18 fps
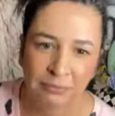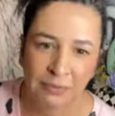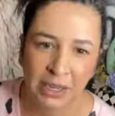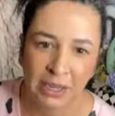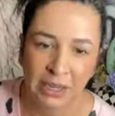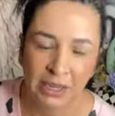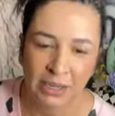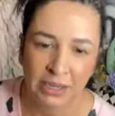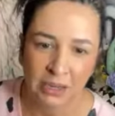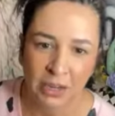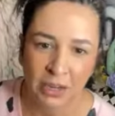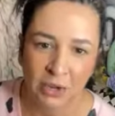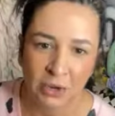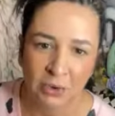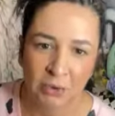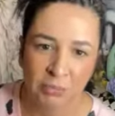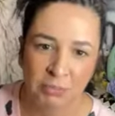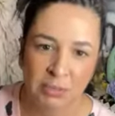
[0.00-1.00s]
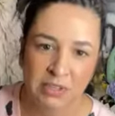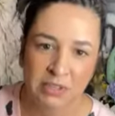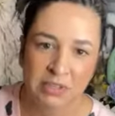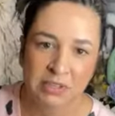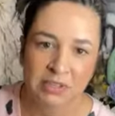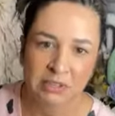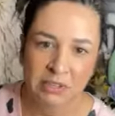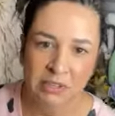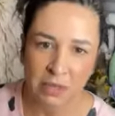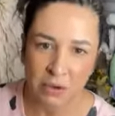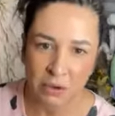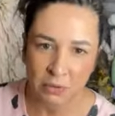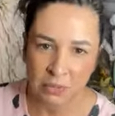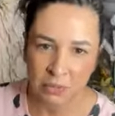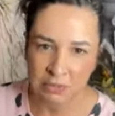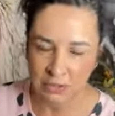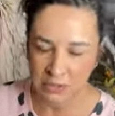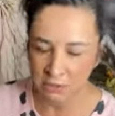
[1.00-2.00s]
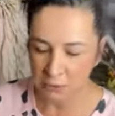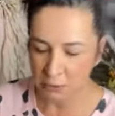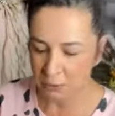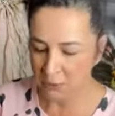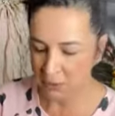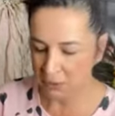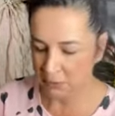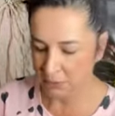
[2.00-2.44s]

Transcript: I know, I'm so disappointed